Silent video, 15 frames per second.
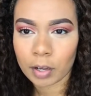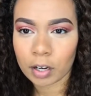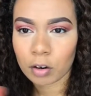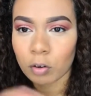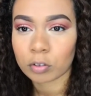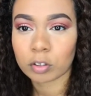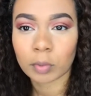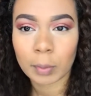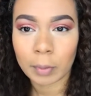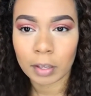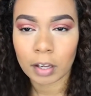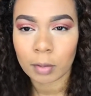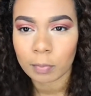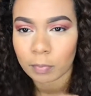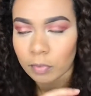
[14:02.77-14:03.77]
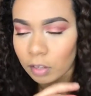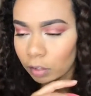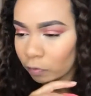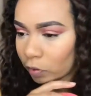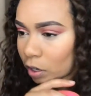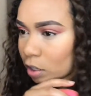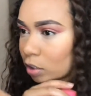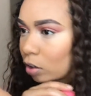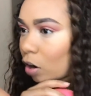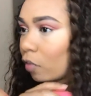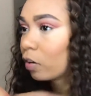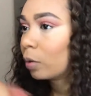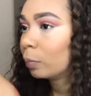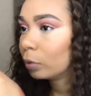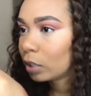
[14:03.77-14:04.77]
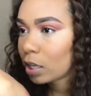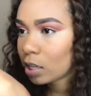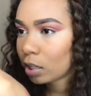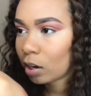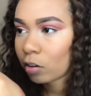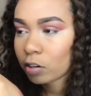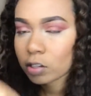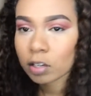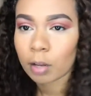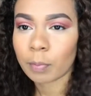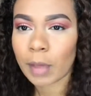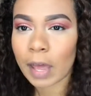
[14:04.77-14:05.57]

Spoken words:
gonna go do my makeup, finish it off completely. Hey guys, I'm